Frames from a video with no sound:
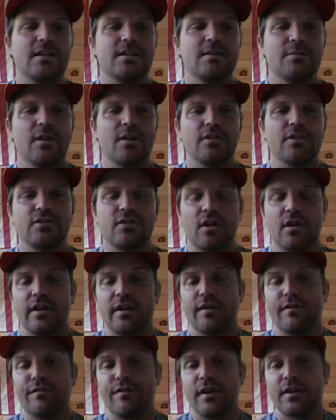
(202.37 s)
of the others are
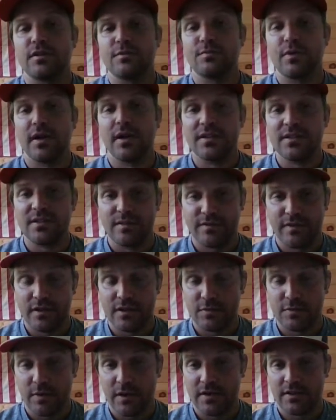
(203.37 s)
like a French press. A
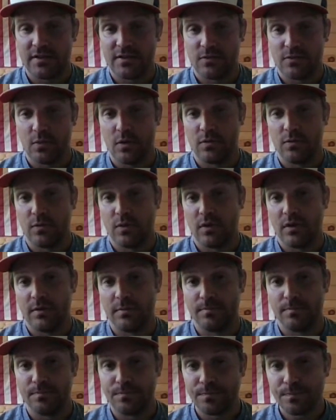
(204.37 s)
French press is one
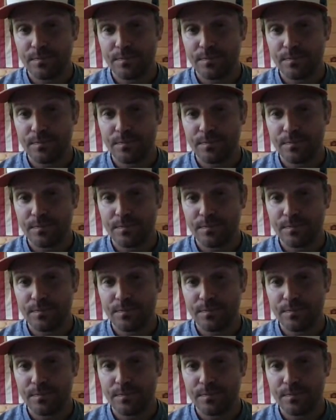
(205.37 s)
where